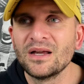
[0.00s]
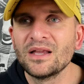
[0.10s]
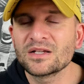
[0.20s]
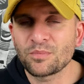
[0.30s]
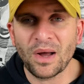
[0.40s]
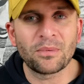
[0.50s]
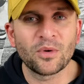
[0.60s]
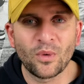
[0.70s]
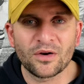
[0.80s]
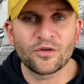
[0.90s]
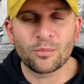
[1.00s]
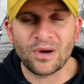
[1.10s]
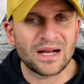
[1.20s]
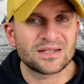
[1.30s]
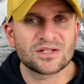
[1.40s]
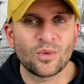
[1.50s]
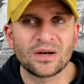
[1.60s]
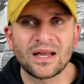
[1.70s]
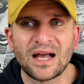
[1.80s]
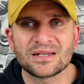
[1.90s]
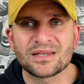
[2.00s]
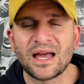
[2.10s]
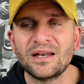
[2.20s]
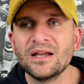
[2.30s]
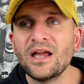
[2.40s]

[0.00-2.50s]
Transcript: This is probably one of your practice squad guys that